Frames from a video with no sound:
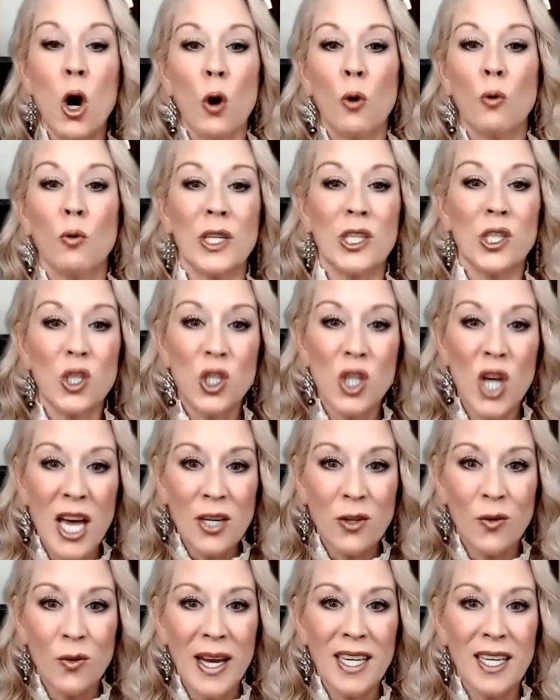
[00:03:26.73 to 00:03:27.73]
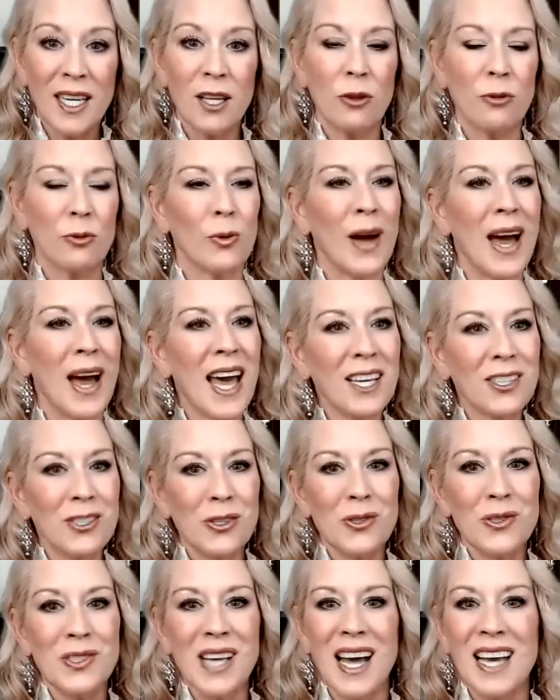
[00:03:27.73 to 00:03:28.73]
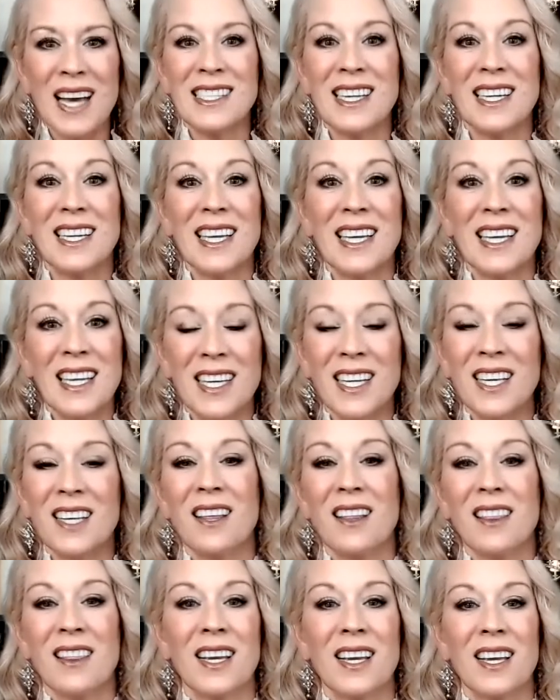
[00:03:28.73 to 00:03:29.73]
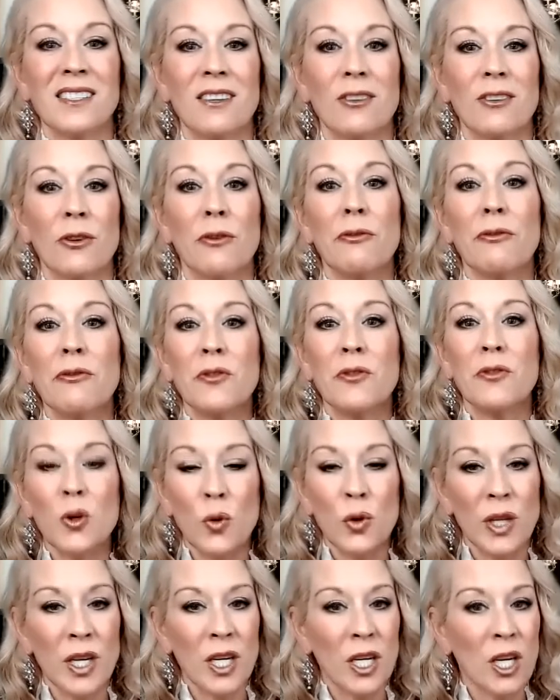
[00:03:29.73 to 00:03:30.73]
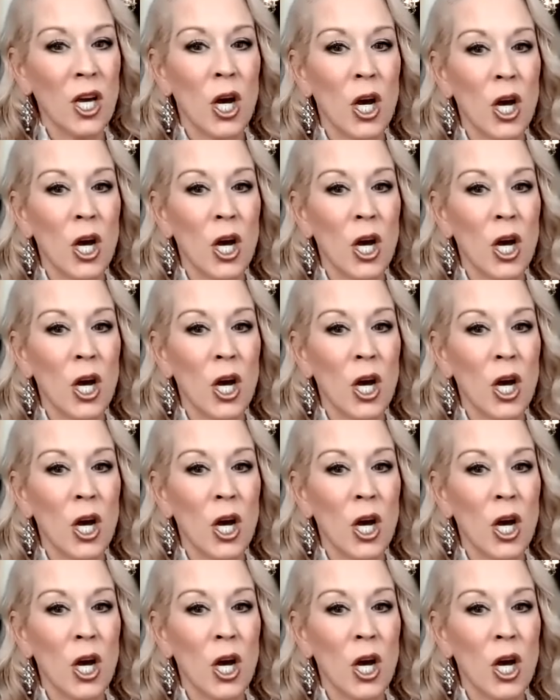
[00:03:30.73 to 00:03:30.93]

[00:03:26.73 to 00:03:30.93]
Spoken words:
regenerating through exercise and eating the things that are fueling